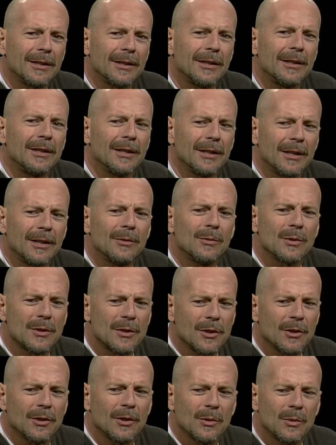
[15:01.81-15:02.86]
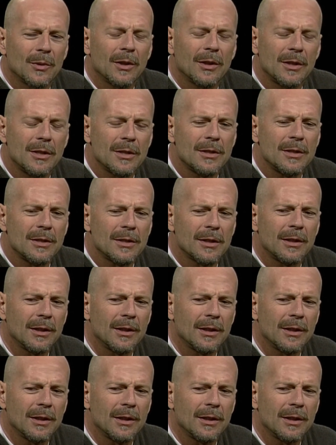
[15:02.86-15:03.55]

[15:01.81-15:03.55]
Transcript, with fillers: and Glenn was the only one. He, he said,